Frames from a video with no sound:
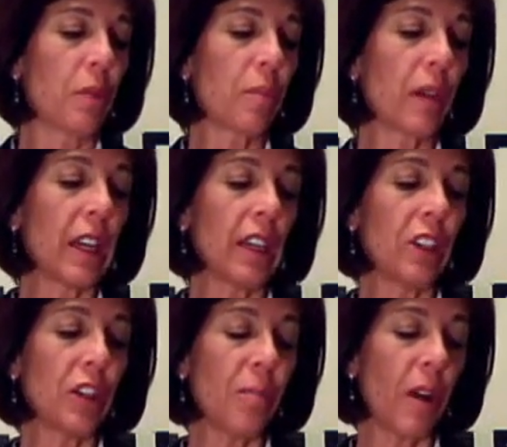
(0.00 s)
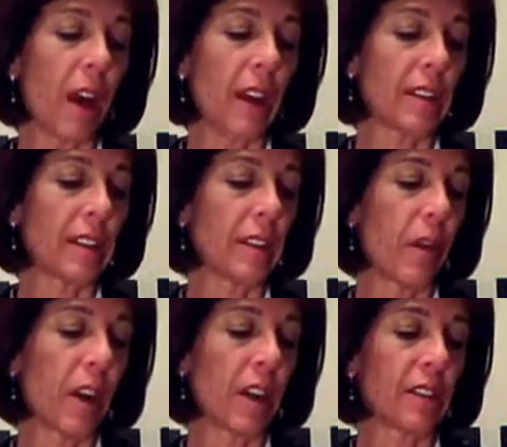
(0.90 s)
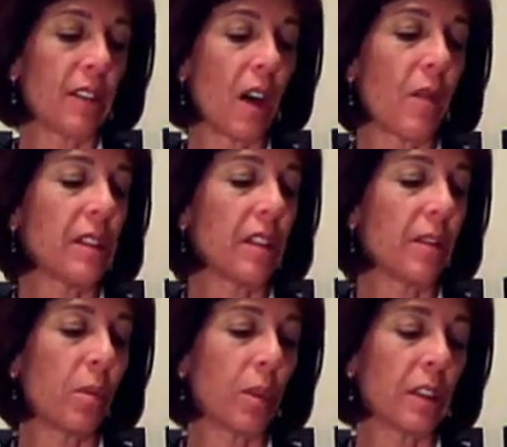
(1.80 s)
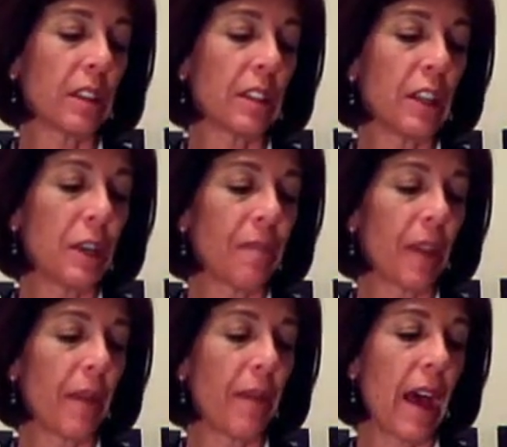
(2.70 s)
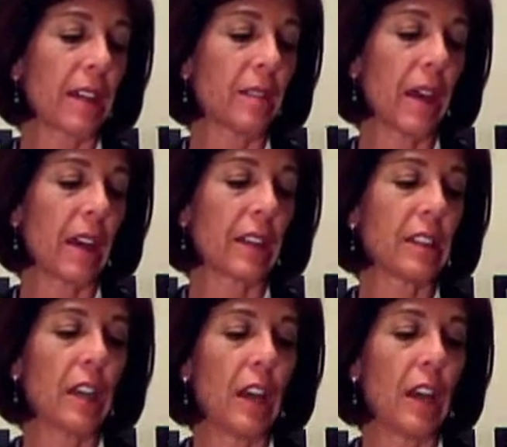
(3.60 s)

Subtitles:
Bringing new products to the market is always an important aspect.